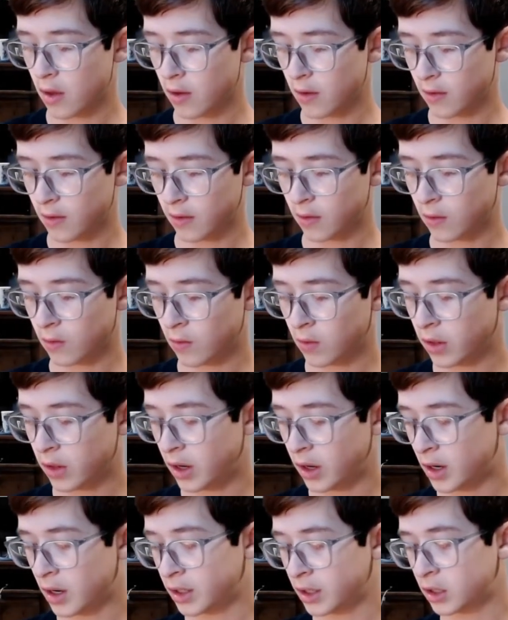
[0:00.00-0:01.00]
really
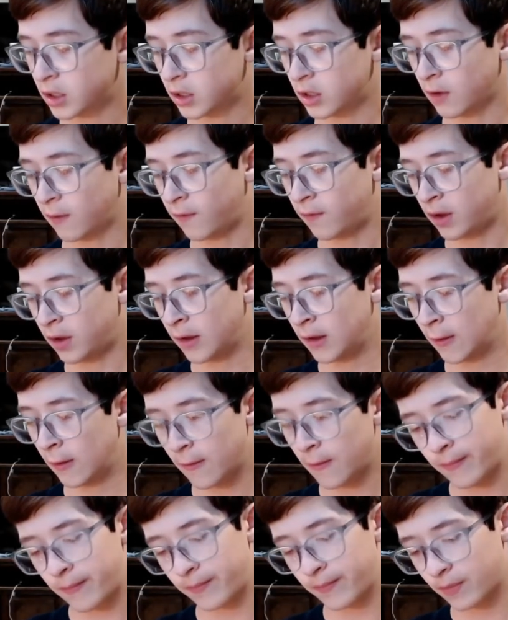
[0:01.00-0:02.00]
nice to feel,
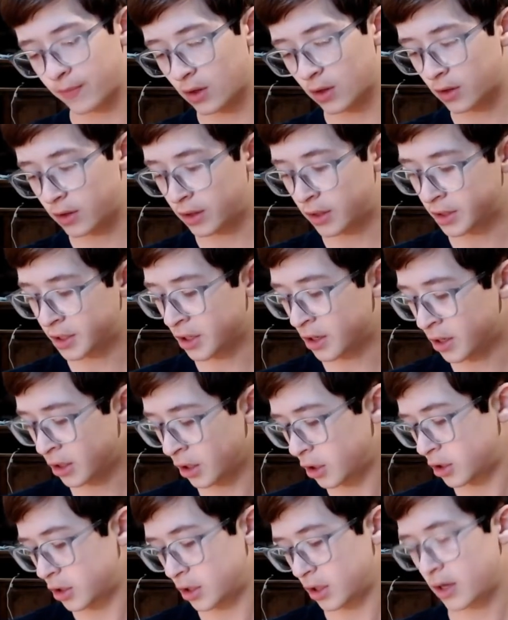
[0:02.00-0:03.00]
to the
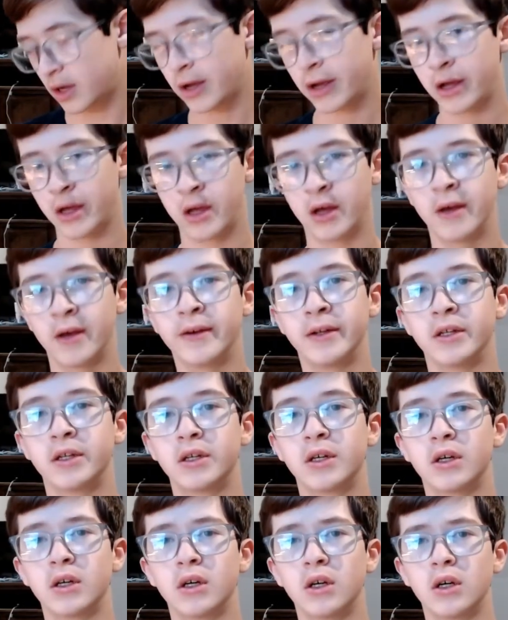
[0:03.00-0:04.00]
touch, and
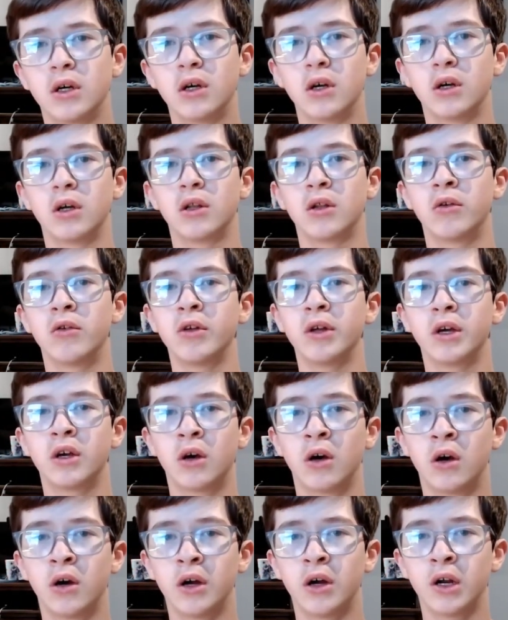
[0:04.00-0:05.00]
the only
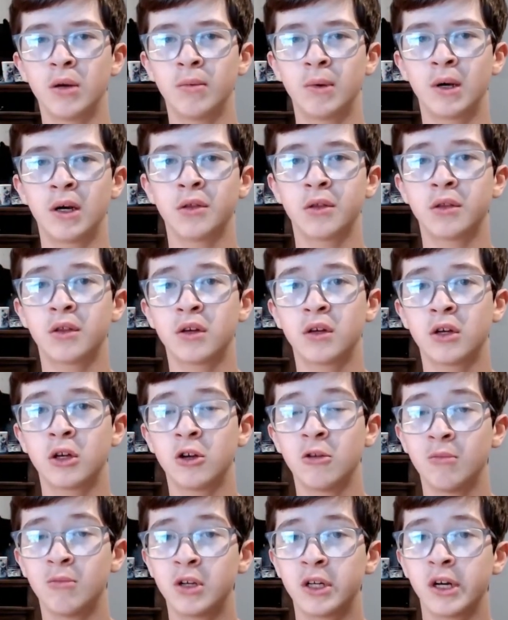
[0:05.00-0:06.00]
con about the
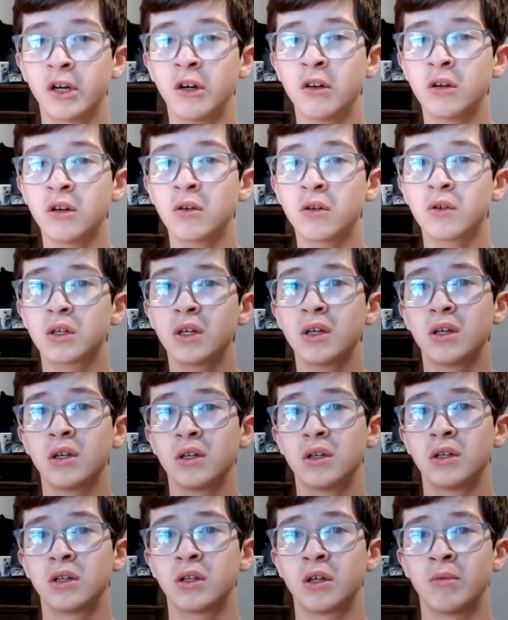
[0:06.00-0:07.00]
materials
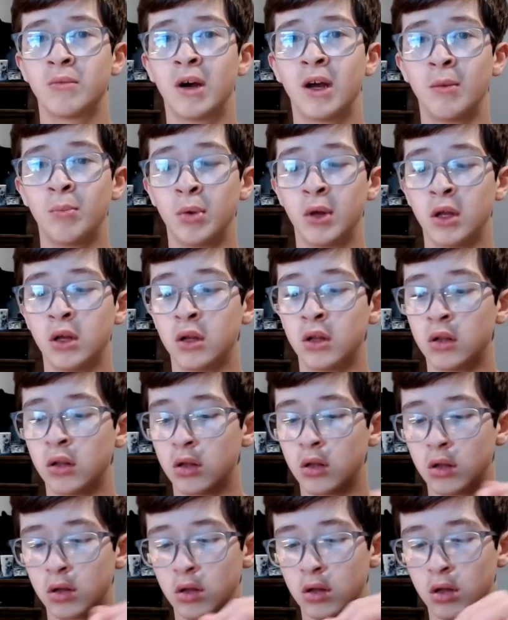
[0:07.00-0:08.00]
is, in my opinion,
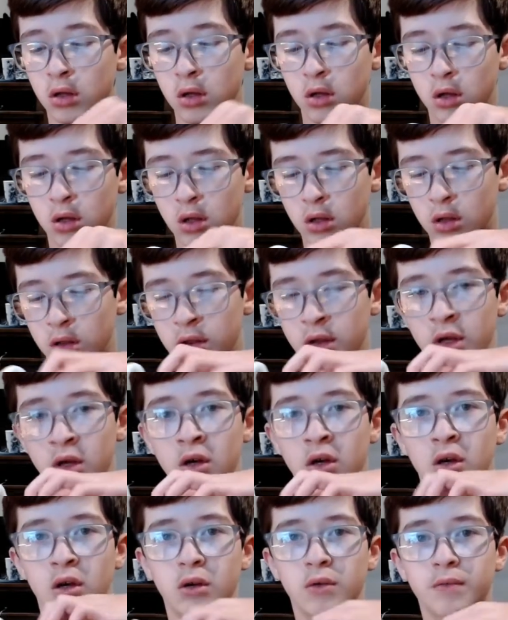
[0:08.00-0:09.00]
the
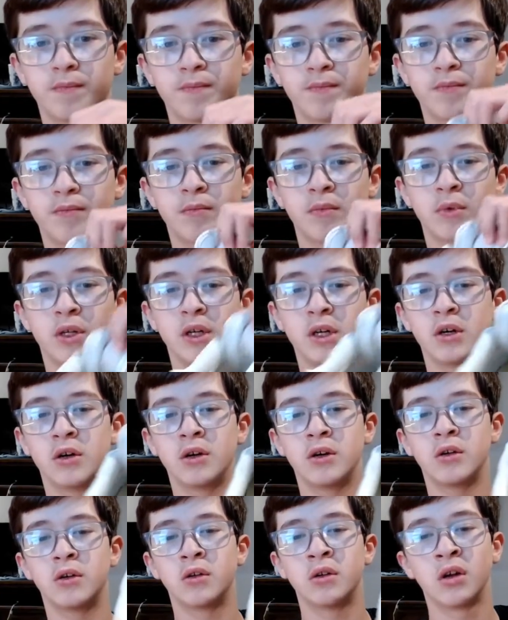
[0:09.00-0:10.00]

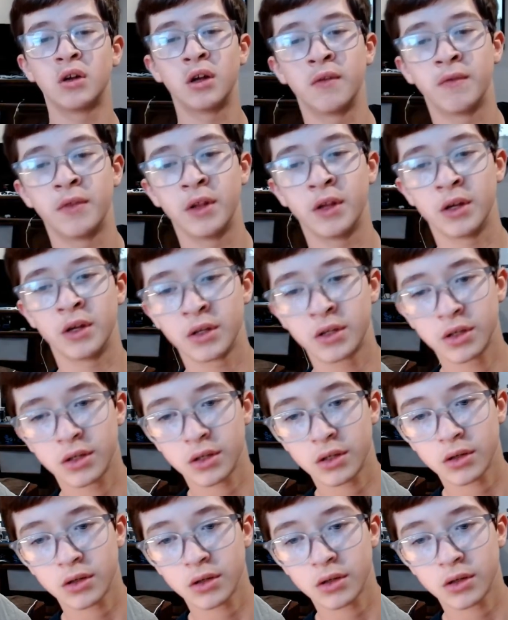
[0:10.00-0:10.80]
material of this,